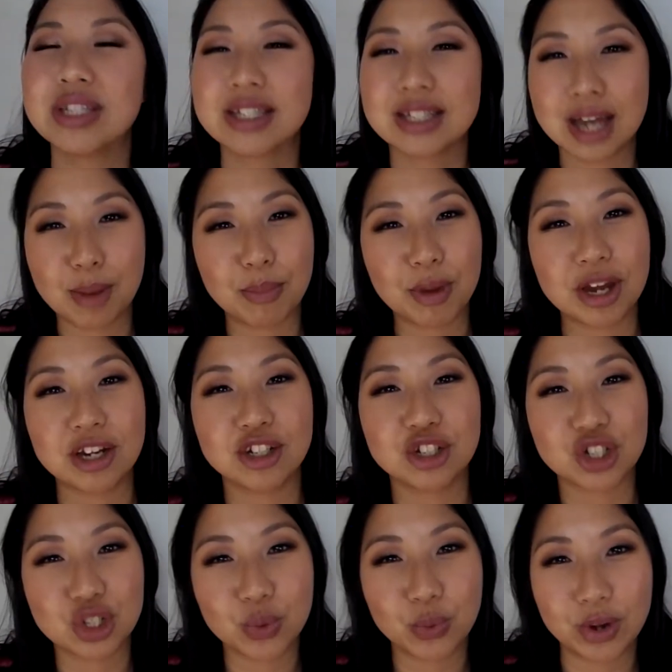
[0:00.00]
step in and
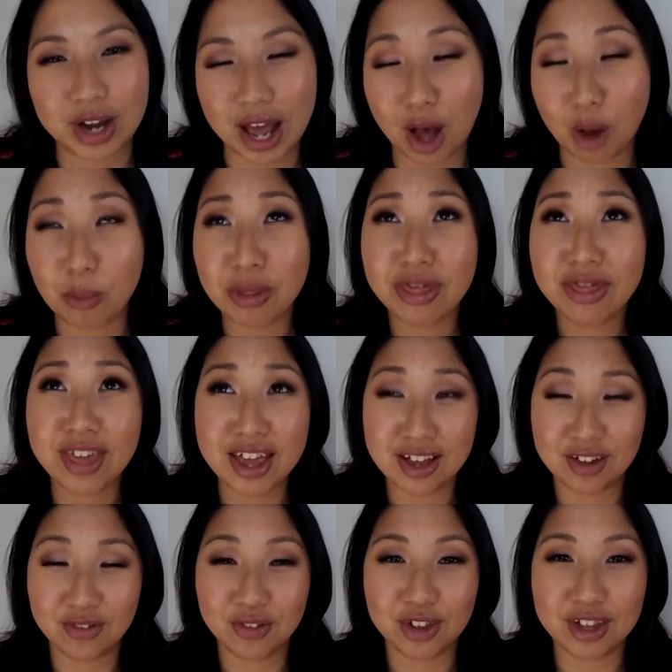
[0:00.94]
she would help
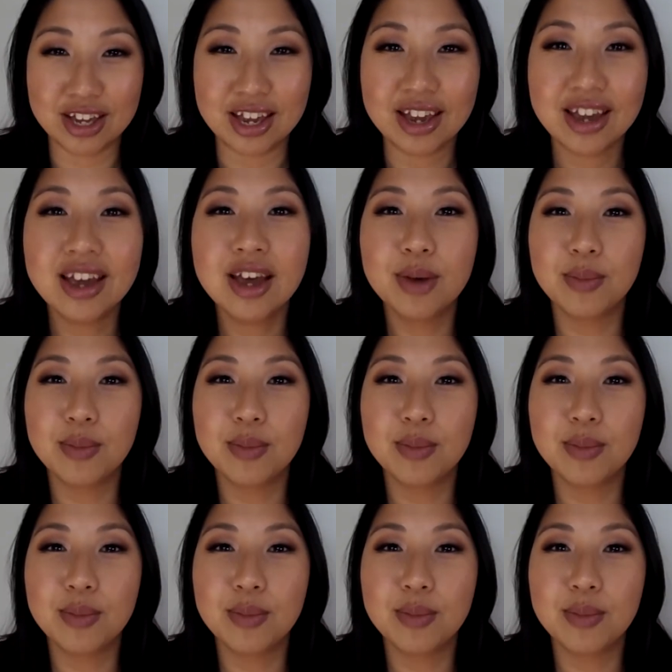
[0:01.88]
thankfully